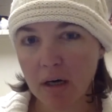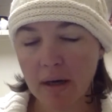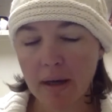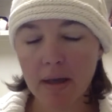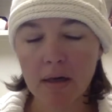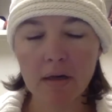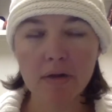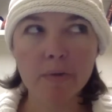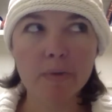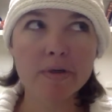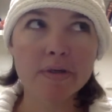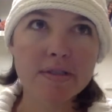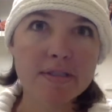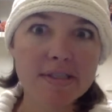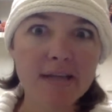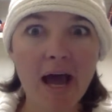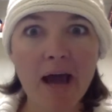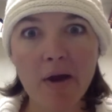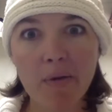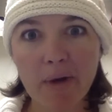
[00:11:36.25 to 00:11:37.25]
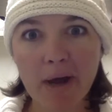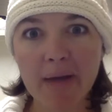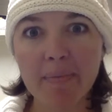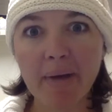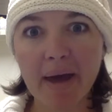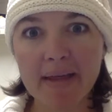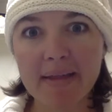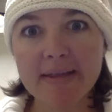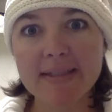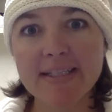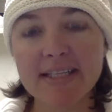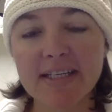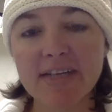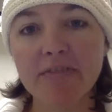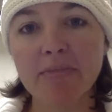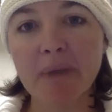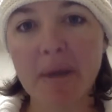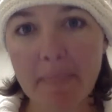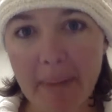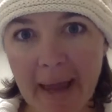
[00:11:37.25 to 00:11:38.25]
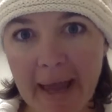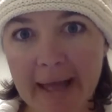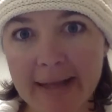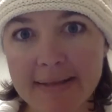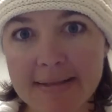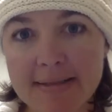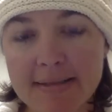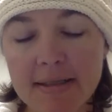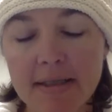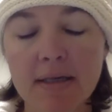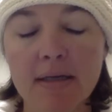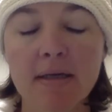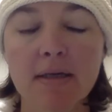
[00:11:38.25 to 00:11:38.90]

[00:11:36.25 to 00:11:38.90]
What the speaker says: In other words, I write by the seat of my pants.